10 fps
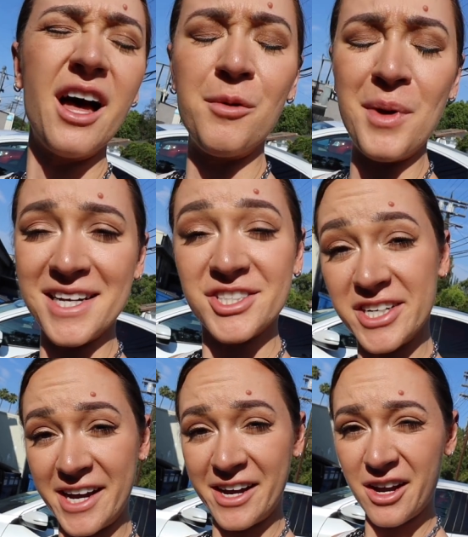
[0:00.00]
Um, Ashley
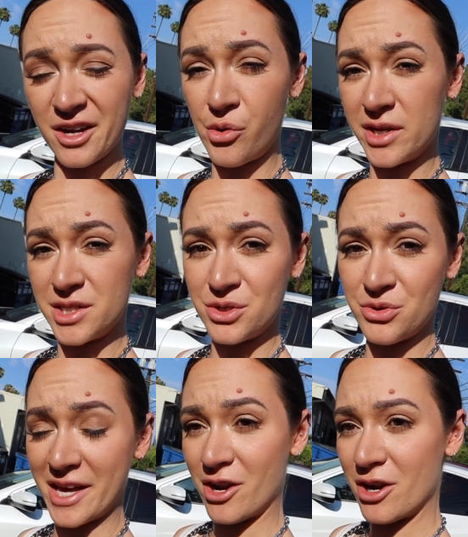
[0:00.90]
and I are going
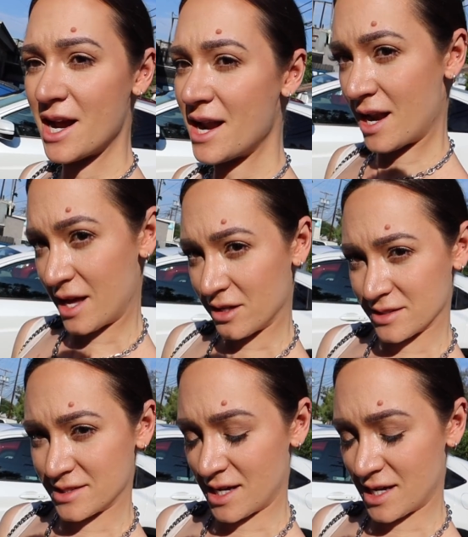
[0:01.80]
to get our nails